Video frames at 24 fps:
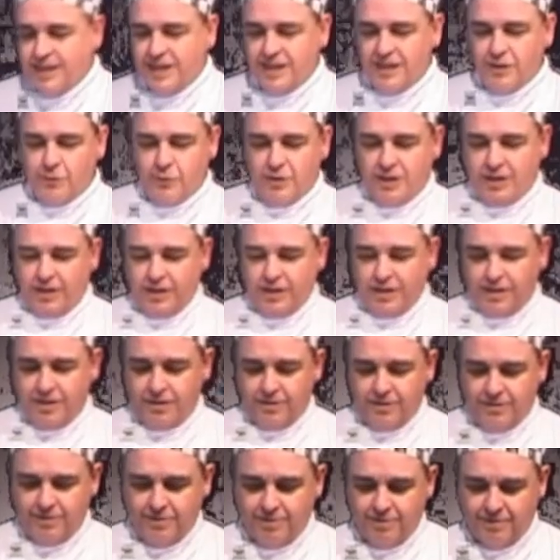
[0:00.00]
here we
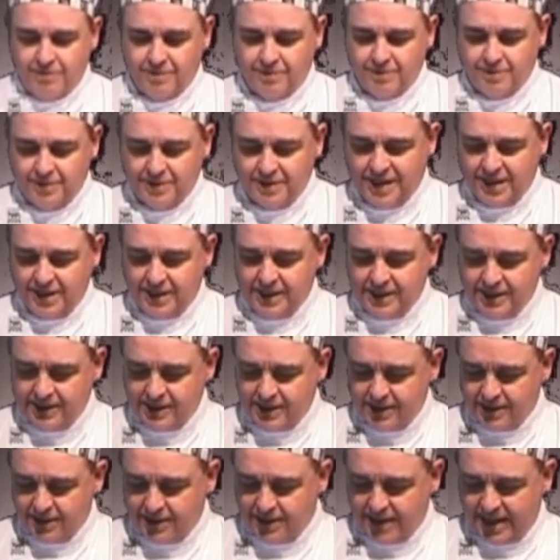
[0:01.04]
go. Now
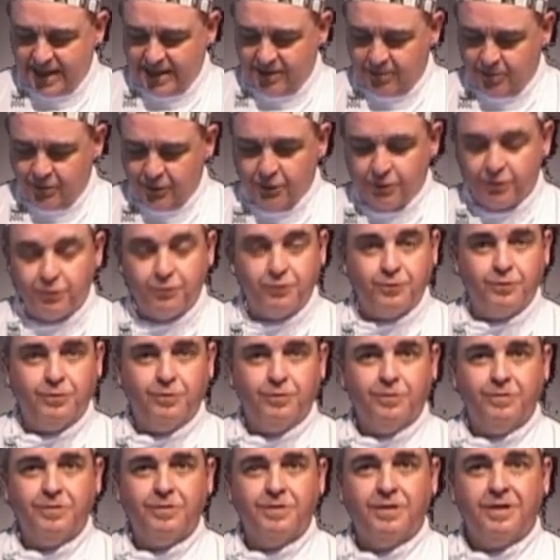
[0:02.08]
isn't that beautiful?
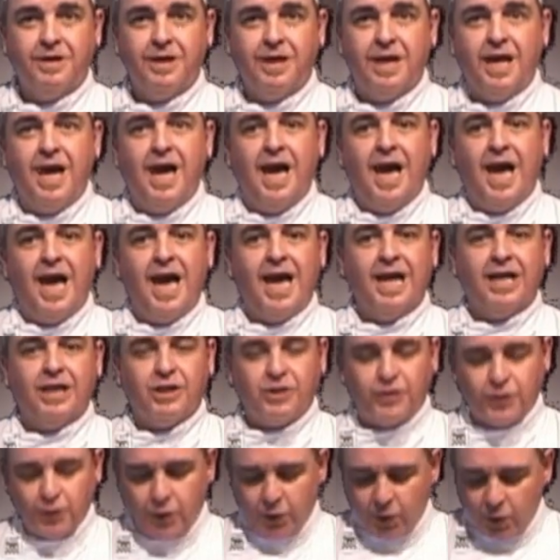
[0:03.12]
And
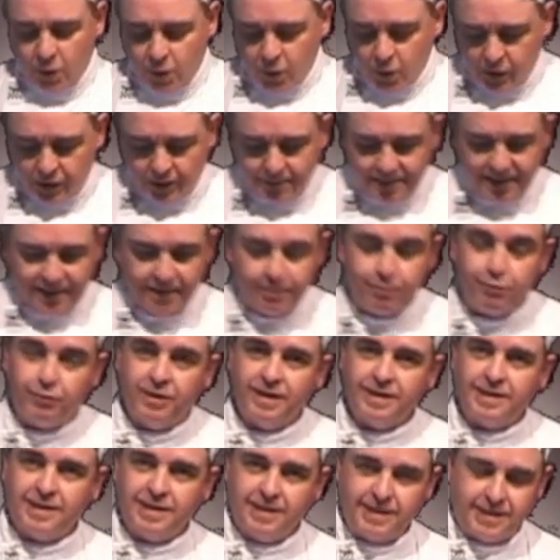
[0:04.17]
it's all about
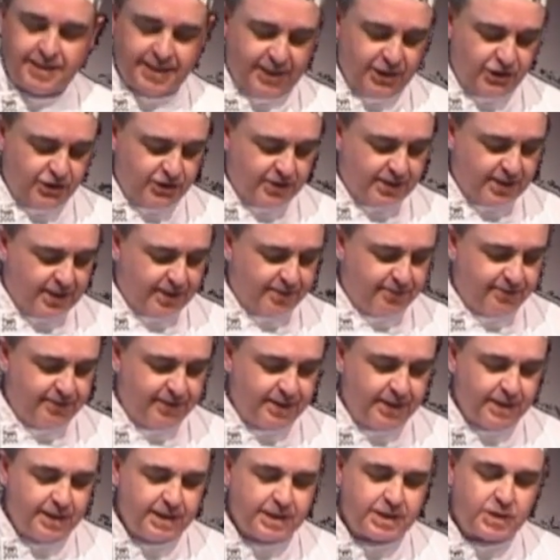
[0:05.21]
presentation, I
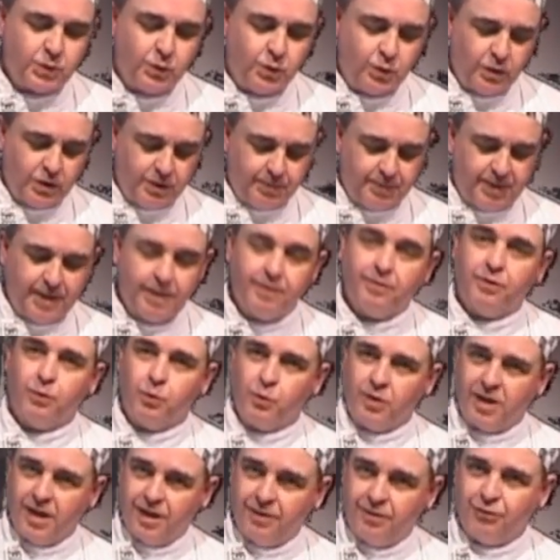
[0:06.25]
think. It's all about the
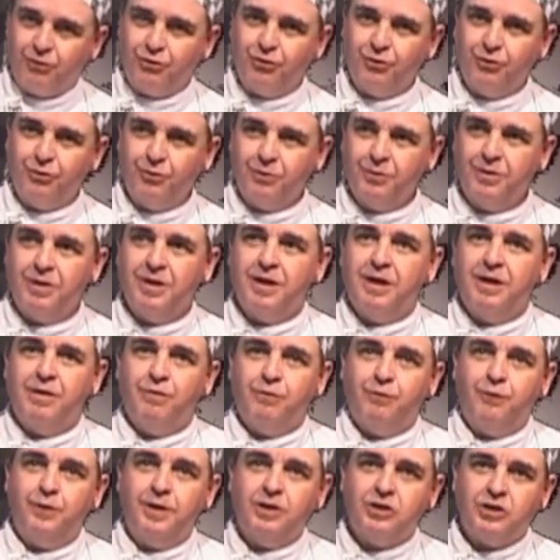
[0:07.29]
way that you
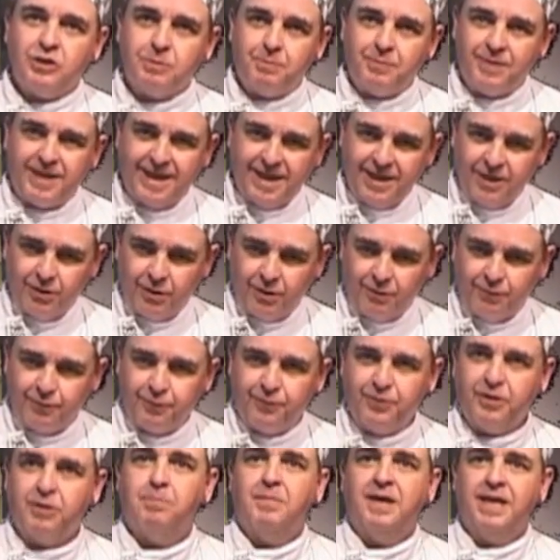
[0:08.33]
finish a plate
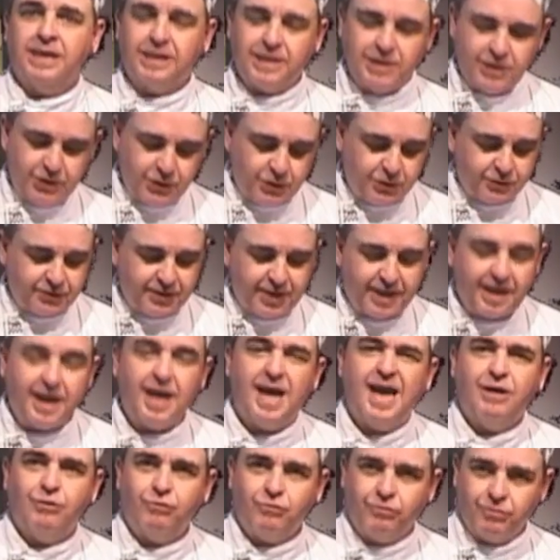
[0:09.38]
off that makes it look that
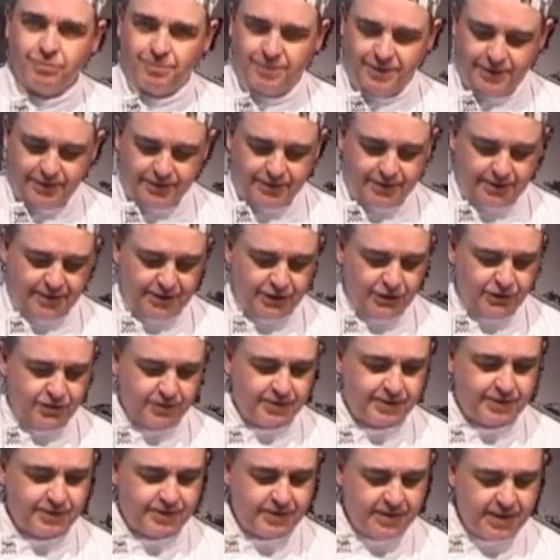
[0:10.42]
extra bit
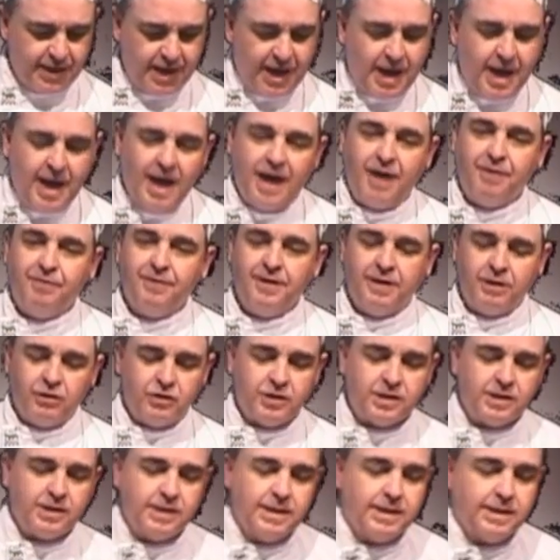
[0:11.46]
delicious. I think it
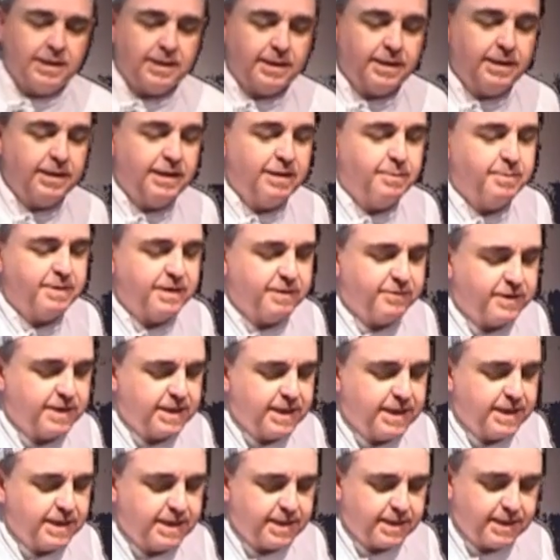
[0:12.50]
just needs a little bit of
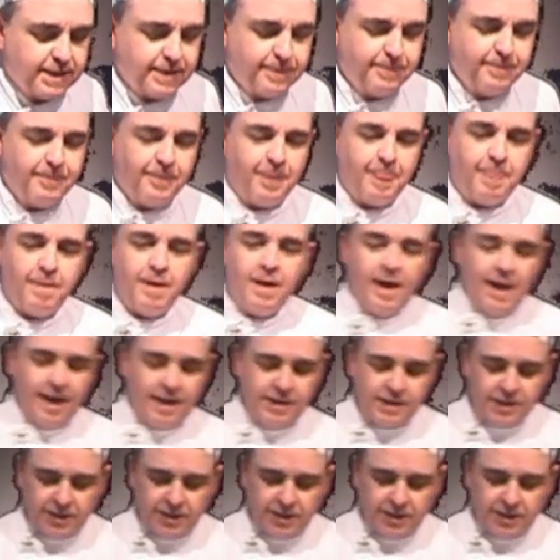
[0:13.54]
seasoning, and